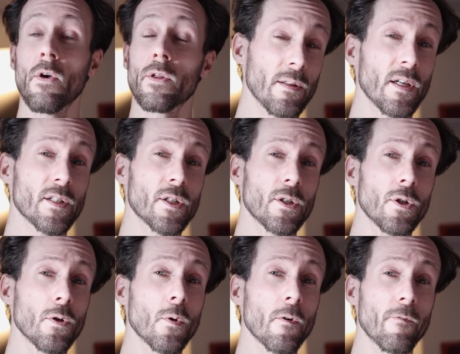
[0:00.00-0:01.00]
There's a
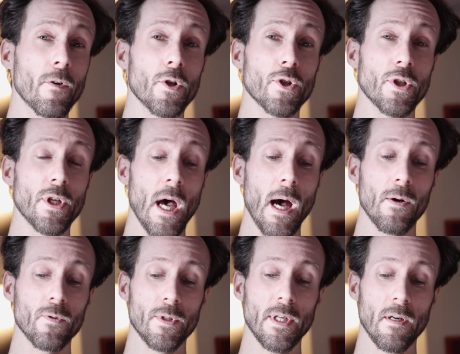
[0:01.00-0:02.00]
newer version
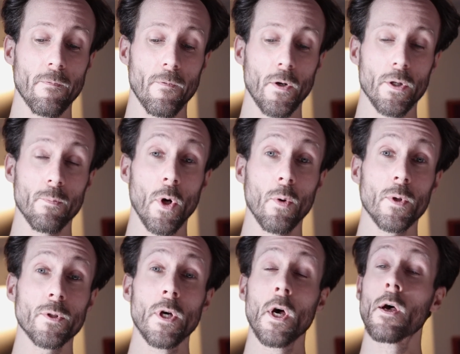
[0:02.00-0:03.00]
out there for the
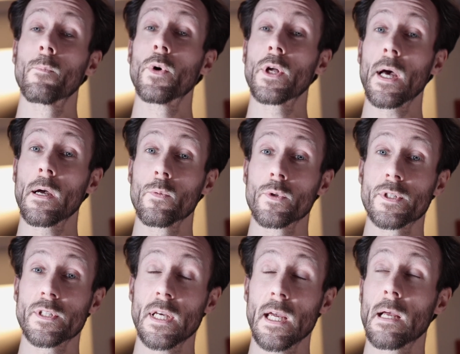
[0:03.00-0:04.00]
moment, but I would
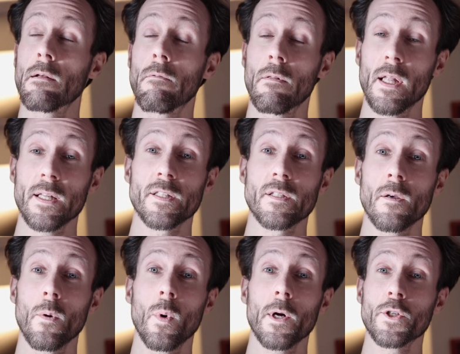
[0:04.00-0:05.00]
say let's
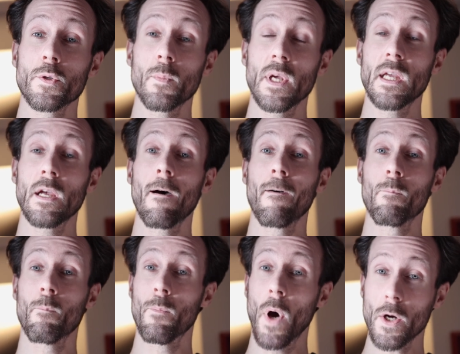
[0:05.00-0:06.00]
watch me
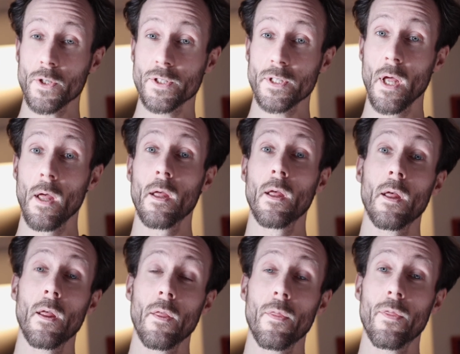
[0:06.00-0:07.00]
unbox
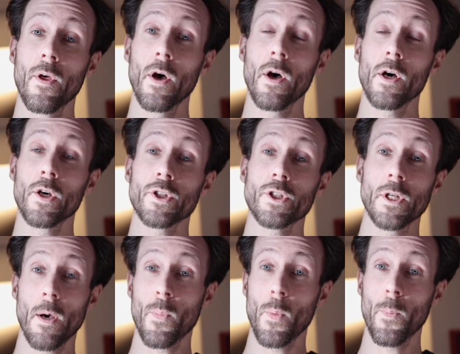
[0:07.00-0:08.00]
the
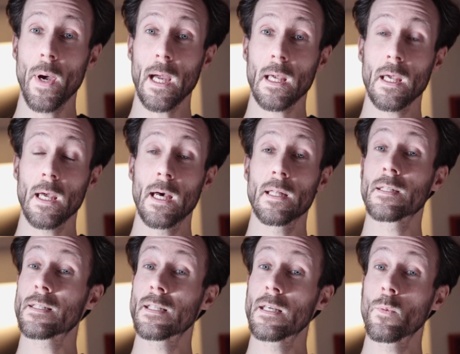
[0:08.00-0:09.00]
SUBPAC
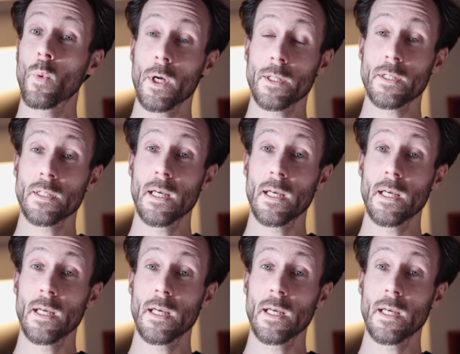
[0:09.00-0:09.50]
and see what's